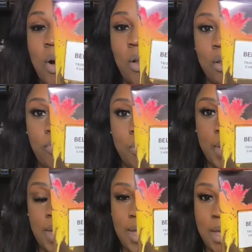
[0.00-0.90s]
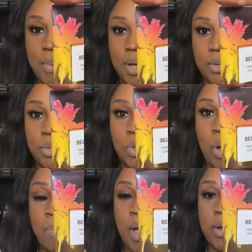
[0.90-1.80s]
all of them that came out. So
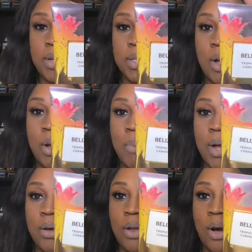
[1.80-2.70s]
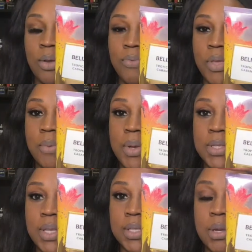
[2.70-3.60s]
I'm not going to talk about all of them because
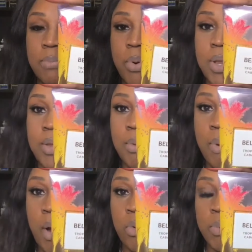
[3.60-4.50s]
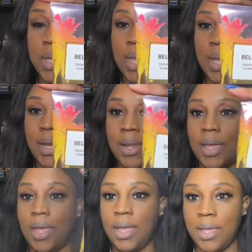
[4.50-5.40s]
at some point there'll probably be
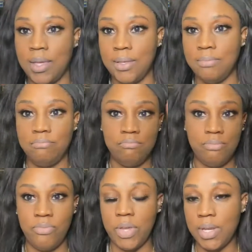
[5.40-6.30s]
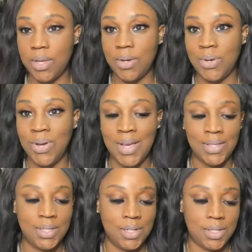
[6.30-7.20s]
a, a video
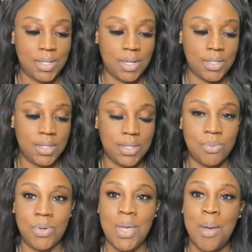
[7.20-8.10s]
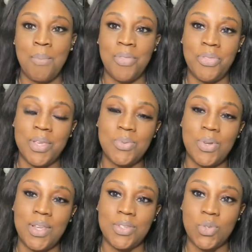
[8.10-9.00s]
to discuss this one. But this one
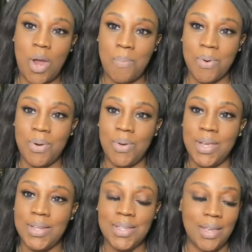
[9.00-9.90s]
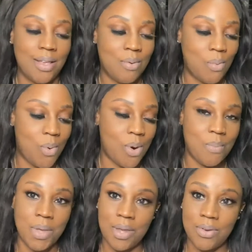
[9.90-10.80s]
is tropical. It is getting warm
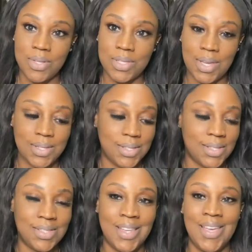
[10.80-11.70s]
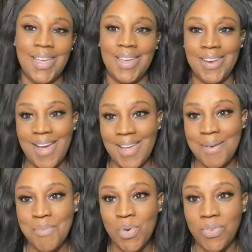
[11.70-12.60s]
here in Texas and I
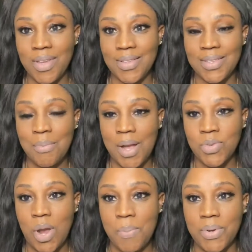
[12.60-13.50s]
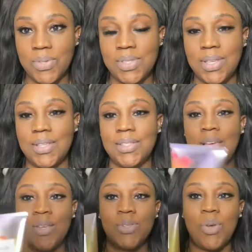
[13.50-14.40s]
am moving into my tropical scents.
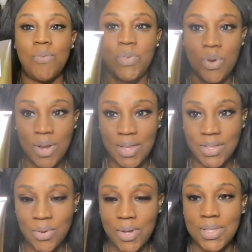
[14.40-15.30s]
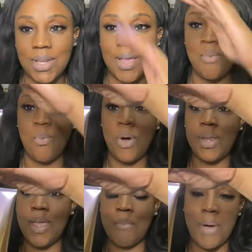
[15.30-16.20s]
So if you're interested in what
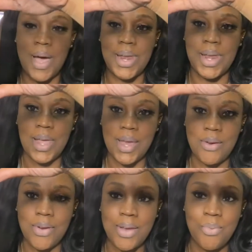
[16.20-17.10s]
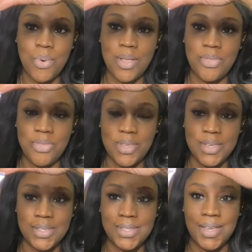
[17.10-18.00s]
am I layering with
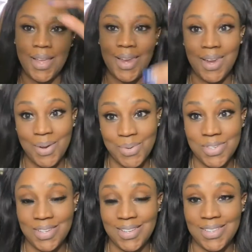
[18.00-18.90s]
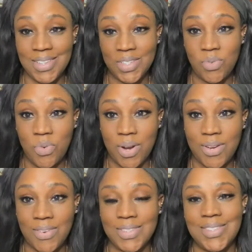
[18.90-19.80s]
this lotion, this
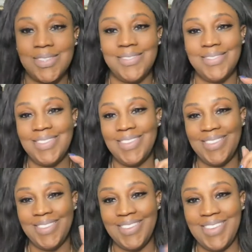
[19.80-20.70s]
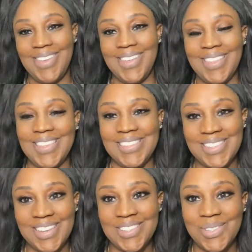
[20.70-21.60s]
fragrance, and then
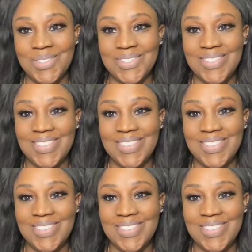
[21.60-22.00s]
stay tuned.